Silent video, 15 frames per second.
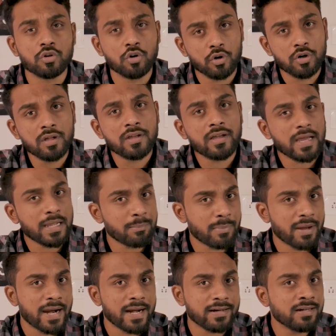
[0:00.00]
good and
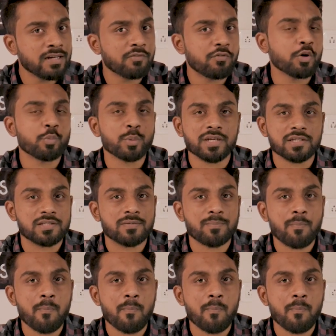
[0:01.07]
bad in different ways.